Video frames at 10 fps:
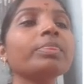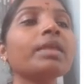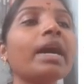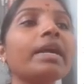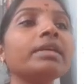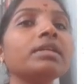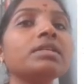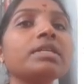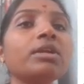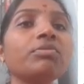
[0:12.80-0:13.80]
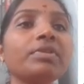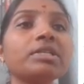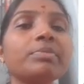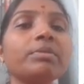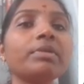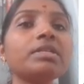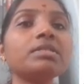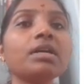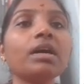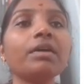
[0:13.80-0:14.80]
And in Design of
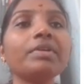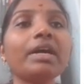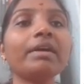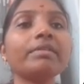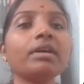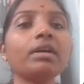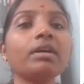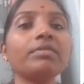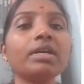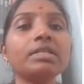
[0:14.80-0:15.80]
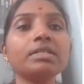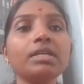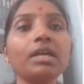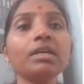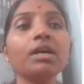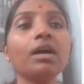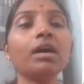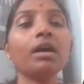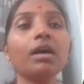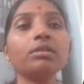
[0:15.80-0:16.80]
Experiments, we are seeing
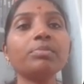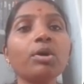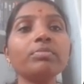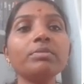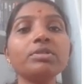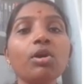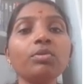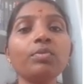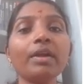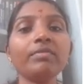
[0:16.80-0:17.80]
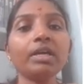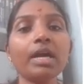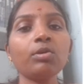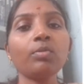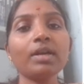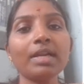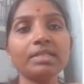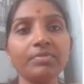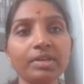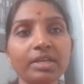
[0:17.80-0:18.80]
the problems on one-way ANOVA
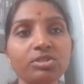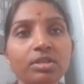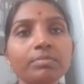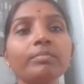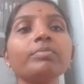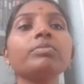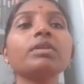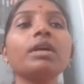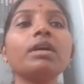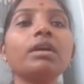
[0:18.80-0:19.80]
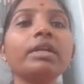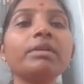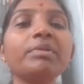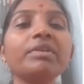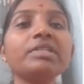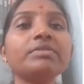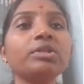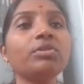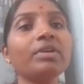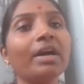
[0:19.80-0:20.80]
classification. In the previous
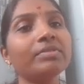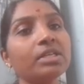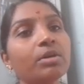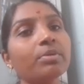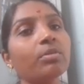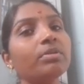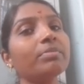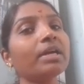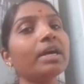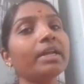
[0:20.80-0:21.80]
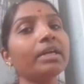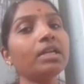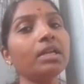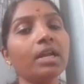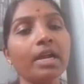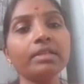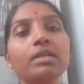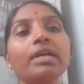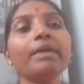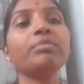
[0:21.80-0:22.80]
video, we have seen a problem regarding it, and
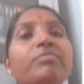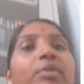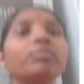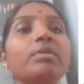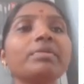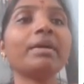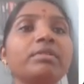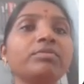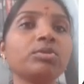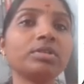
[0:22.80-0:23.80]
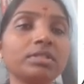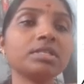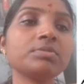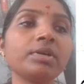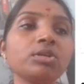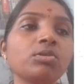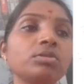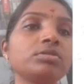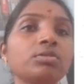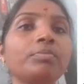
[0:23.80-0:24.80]
another type of problem can be viewed in this video
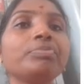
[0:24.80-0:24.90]
also.